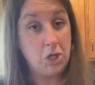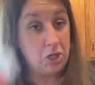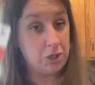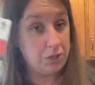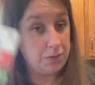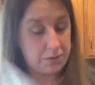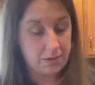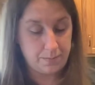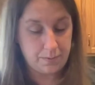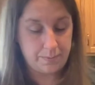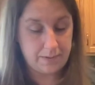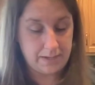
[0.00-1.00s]
a
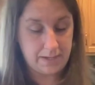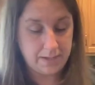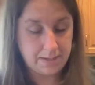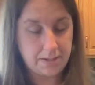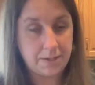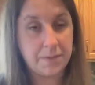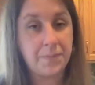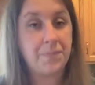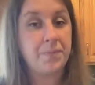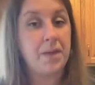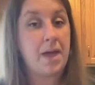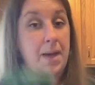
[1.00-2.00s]
cucumber plant,
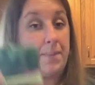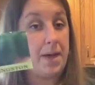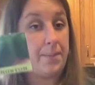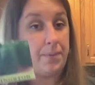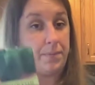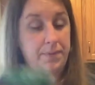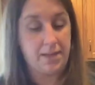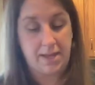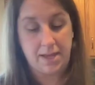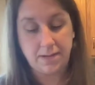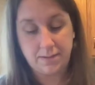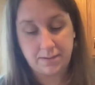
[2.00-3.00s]
a pepper
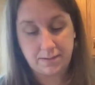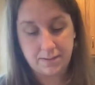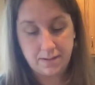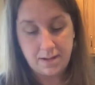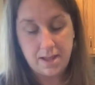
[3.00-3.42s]
plant,